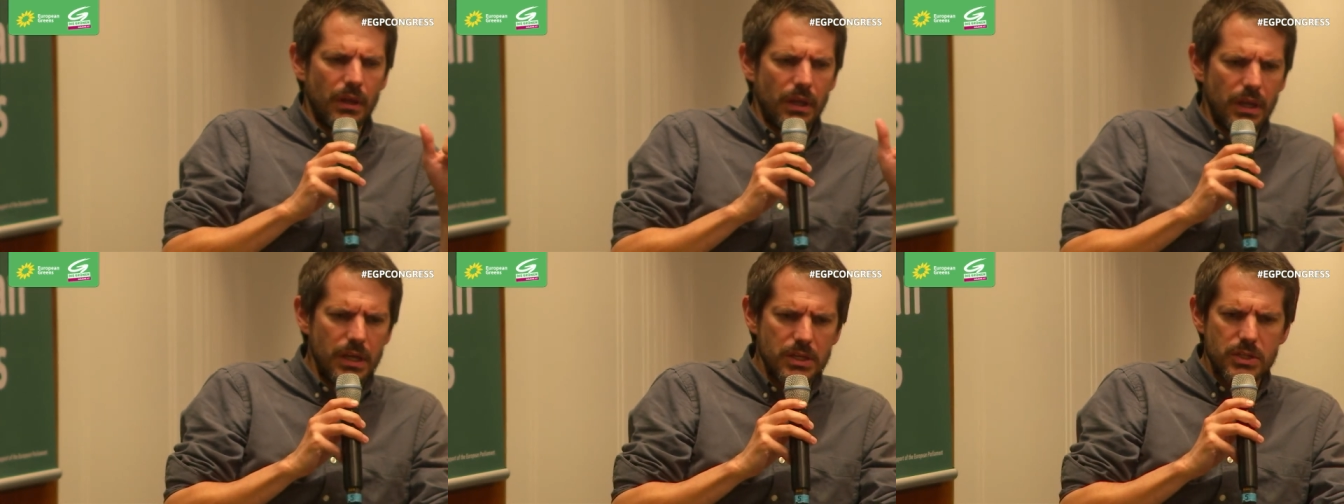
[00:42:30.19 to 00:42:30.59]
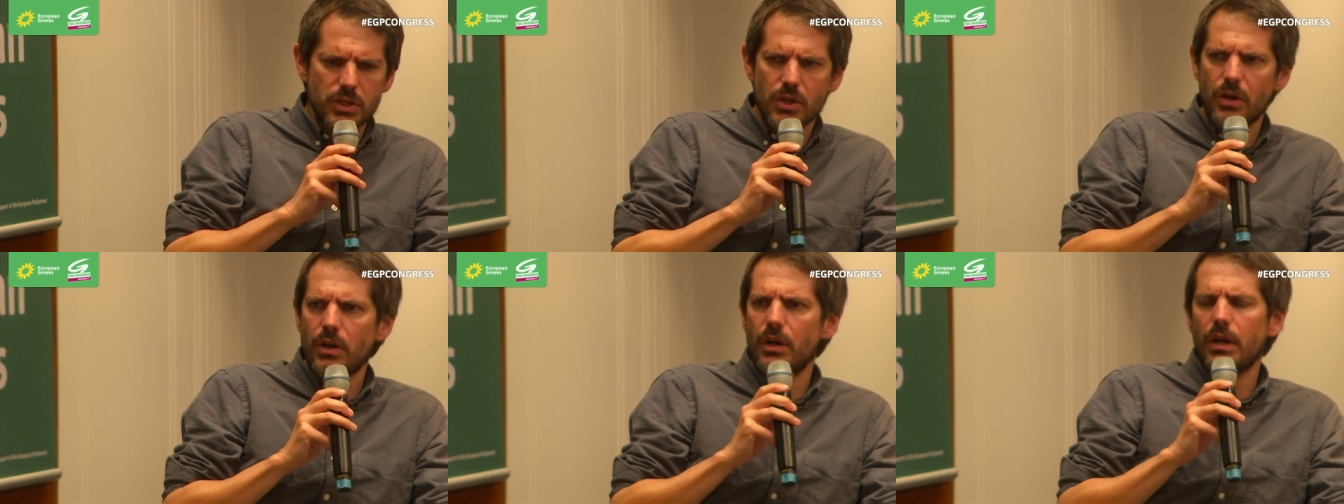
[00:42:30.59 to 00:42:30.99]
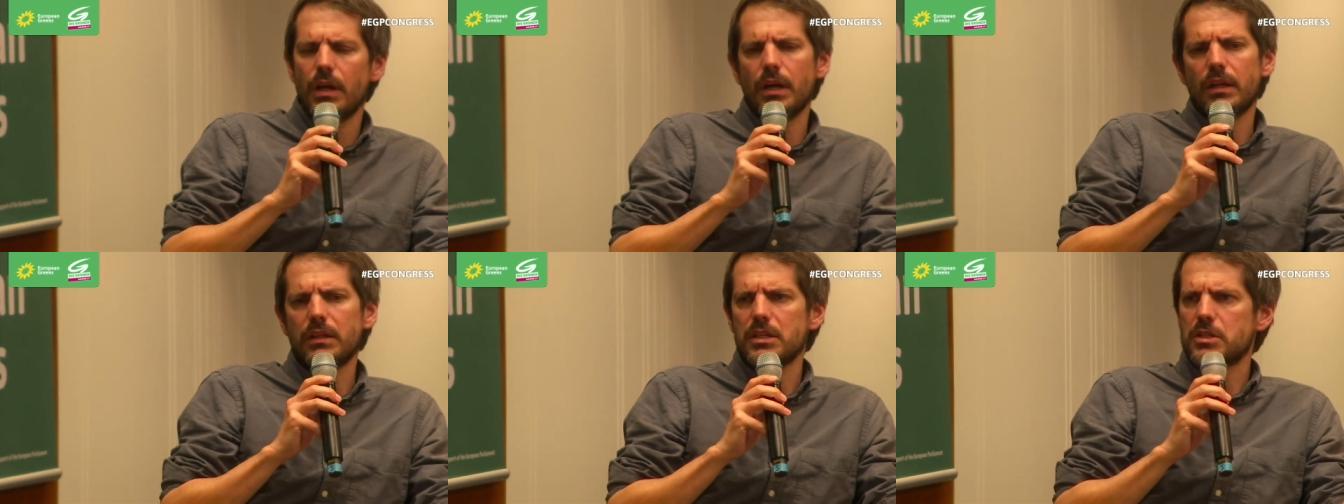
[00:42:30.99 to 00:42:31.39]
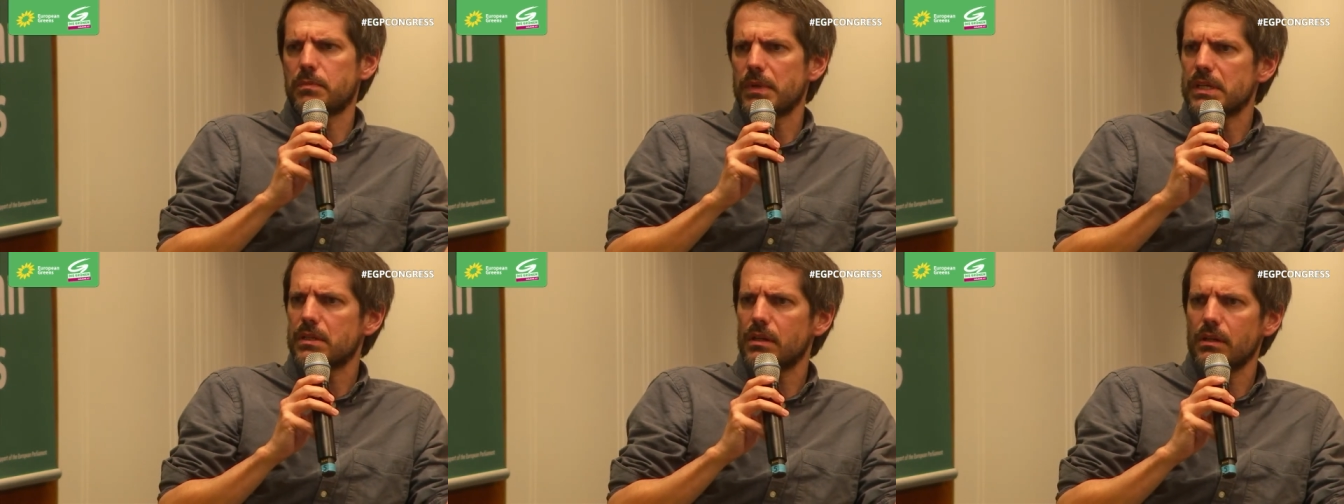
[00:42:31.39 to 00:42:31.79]
easier
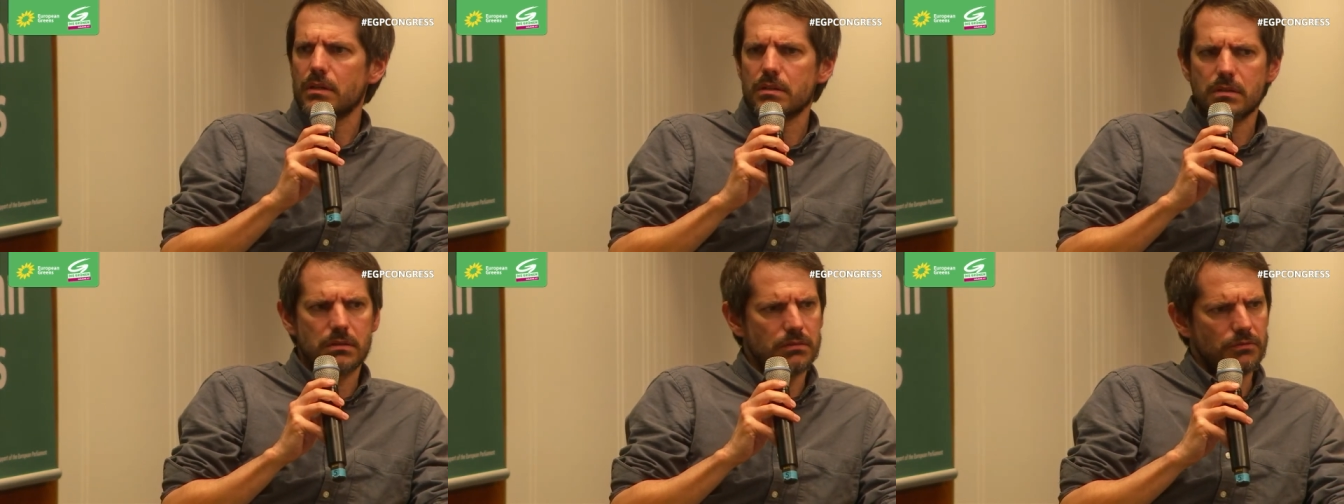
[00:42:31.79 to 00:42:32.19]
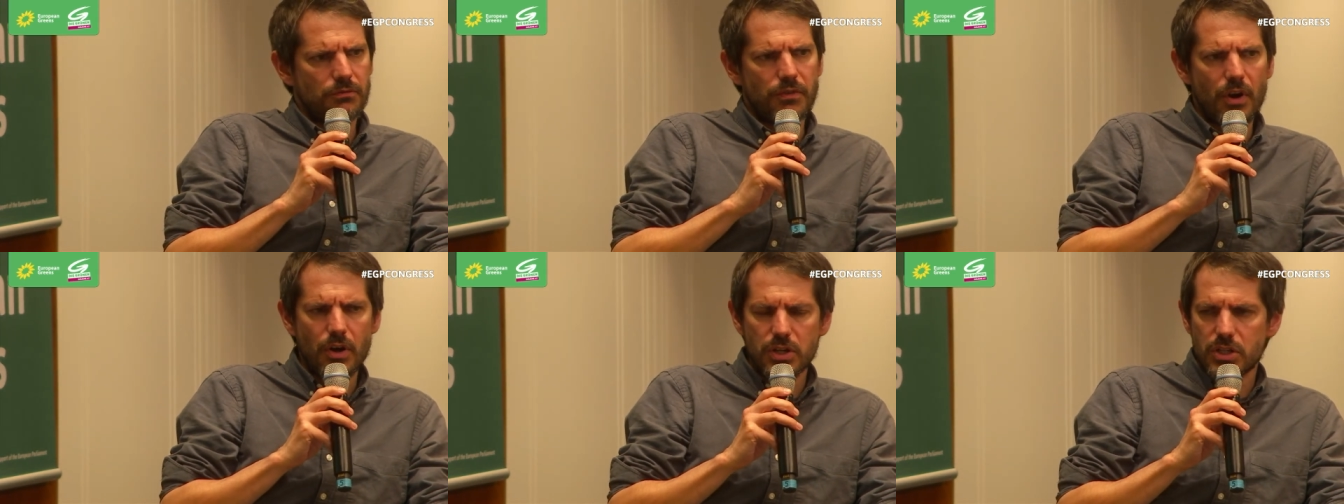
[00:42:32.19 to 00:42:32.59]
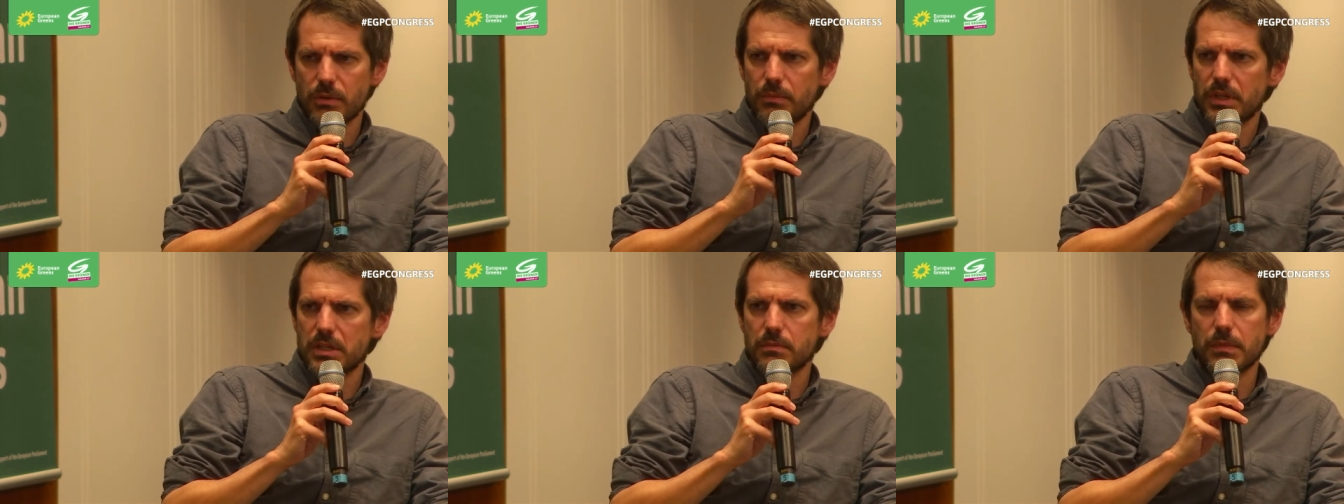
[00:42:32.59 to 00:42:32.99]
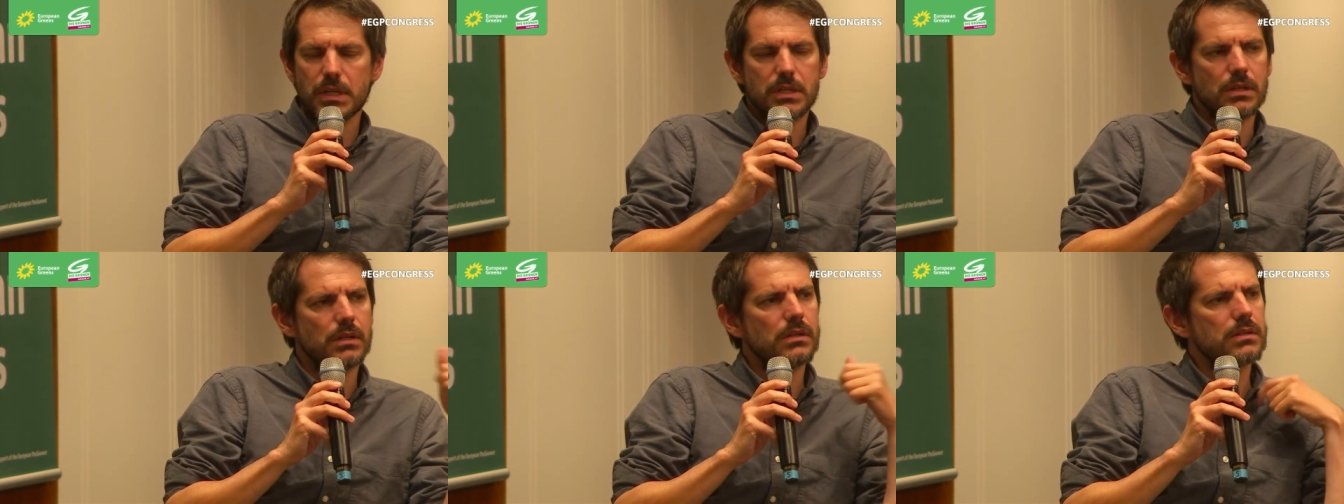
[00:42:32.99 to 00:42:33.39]
dismissals, very cheap
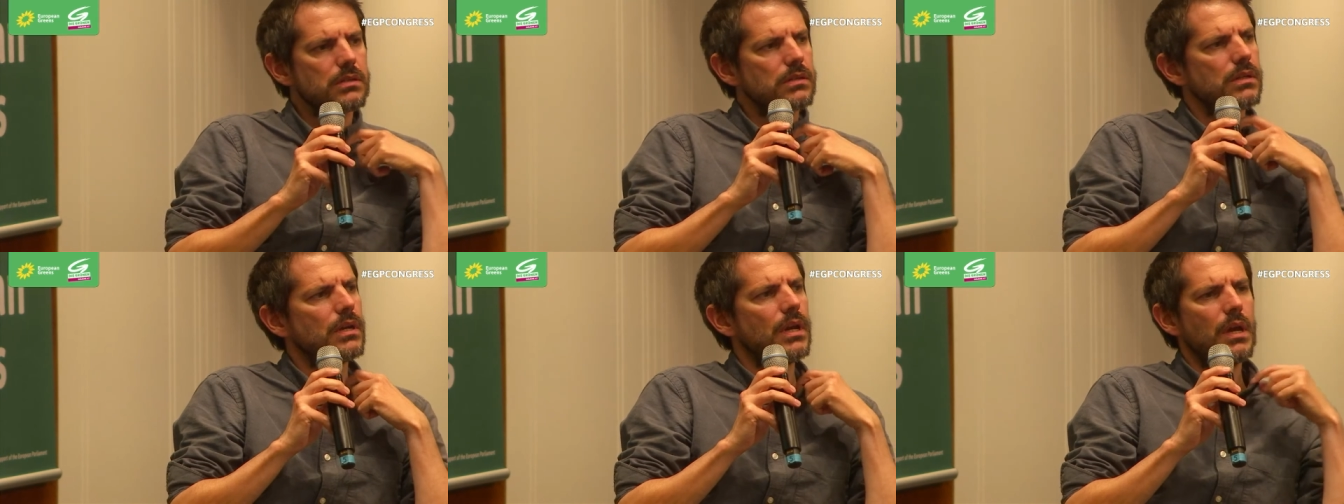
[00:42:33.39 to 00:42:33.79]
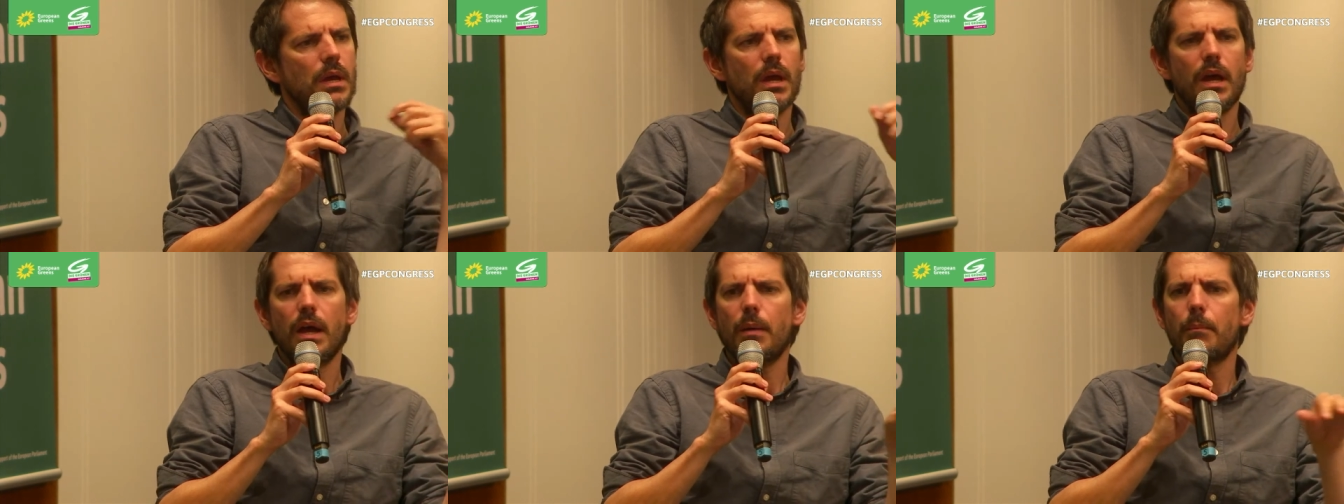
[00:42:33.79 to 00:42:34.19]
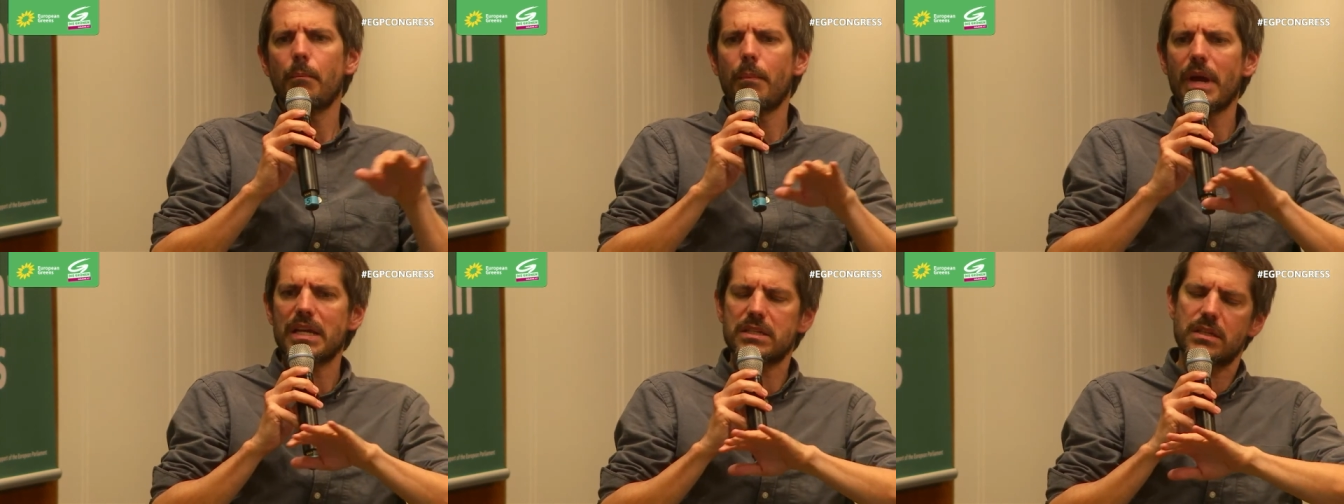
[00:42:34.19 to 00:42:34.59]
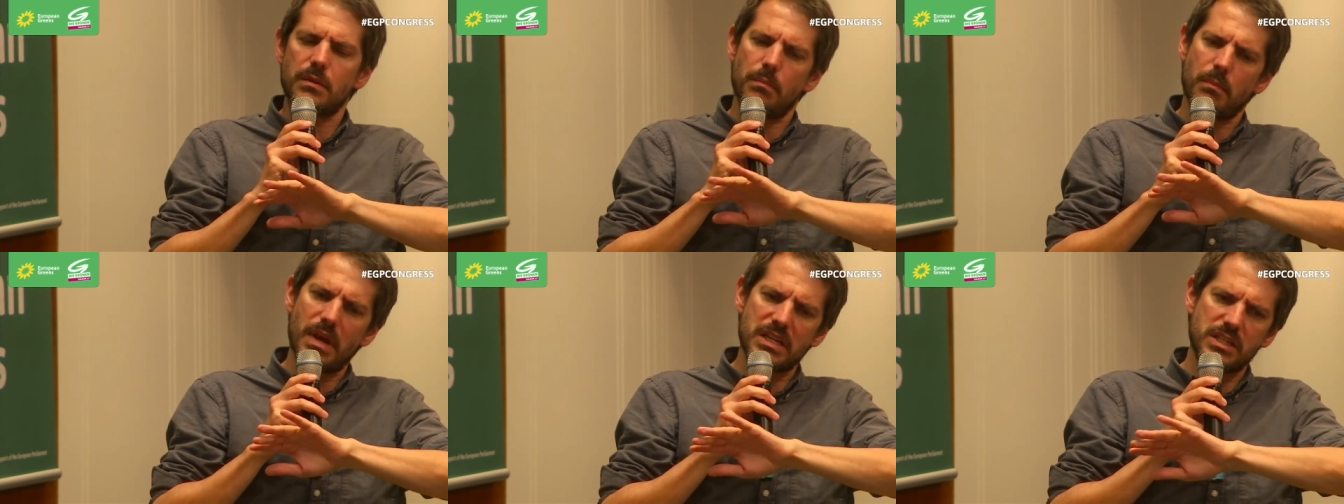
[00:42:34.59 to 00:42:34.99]
dismissals, a
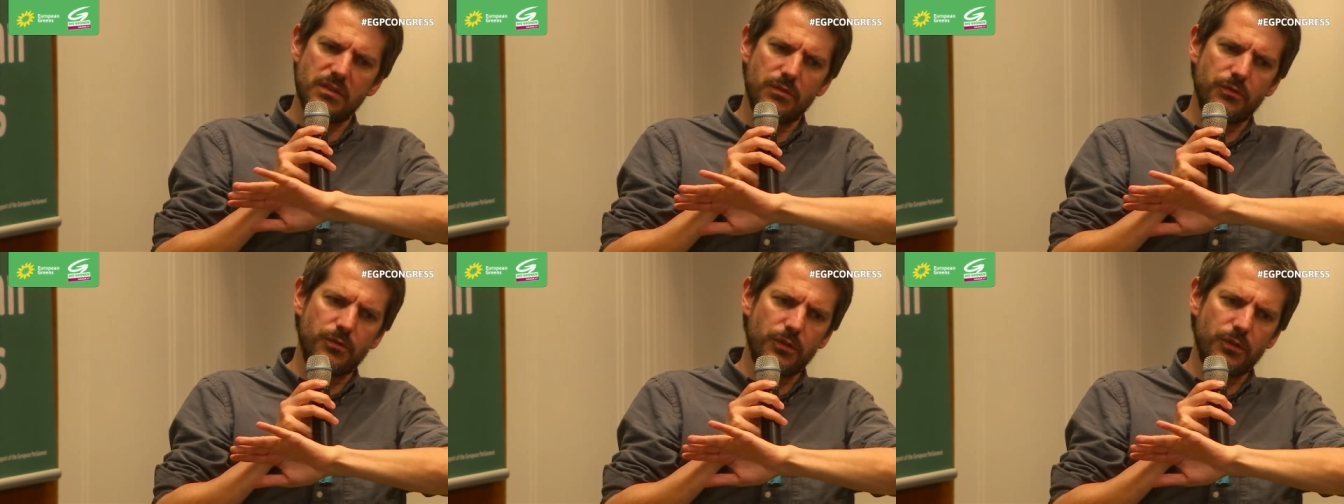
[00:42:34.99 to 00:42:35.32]
massive